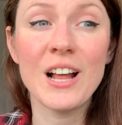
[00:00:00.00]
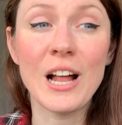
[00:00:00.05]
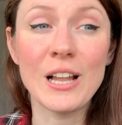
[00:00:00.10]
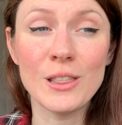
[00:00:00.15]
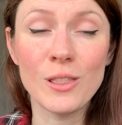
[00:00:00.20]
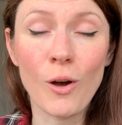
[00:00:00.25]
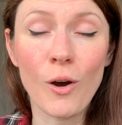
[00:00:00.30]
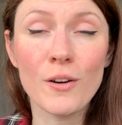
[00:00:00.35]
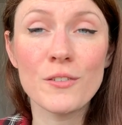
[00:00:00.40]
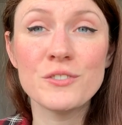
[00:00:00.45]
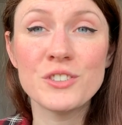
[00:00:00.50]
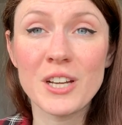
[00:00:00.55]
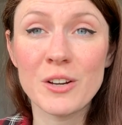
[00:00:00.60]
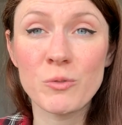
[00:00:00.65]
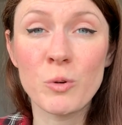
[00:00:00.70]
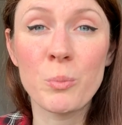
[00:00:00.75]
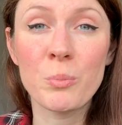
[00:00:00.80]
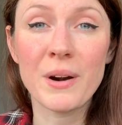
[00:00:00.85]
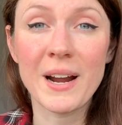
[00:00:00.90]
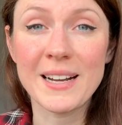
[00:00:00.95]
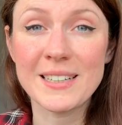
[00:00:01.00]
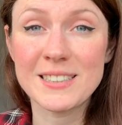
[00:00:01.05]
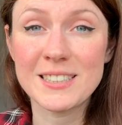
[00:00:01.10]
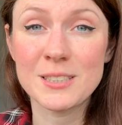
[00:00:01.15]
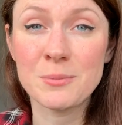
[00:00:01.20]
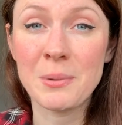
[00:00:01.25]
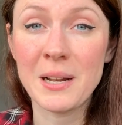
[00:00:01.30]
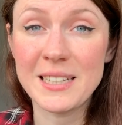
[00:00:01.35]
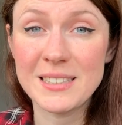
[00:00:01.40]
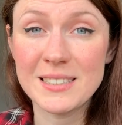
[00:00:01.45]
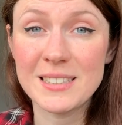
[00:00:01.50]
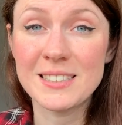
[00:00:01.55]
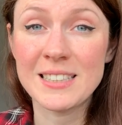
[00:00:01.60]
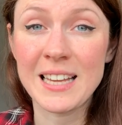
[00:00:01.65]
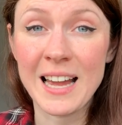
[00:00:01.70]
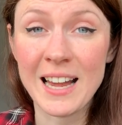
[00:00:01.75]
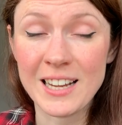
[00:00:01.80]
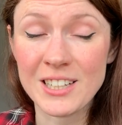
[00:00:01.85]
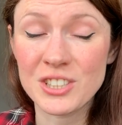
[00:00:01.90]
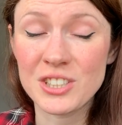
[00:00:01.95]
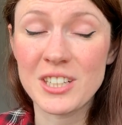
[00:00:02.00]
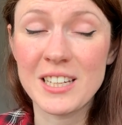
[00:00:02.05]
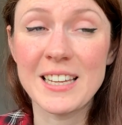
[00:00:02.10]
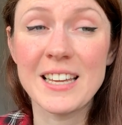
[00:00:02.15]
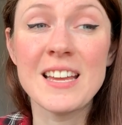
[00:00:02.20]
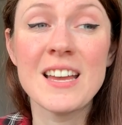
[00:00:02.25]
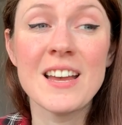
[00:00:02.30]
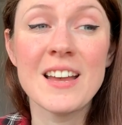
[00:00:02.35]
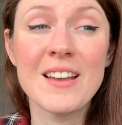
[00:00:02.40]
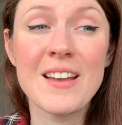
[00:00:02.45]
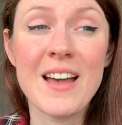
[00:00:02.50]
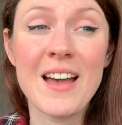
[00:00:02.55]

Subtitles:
A lot of general practice places actually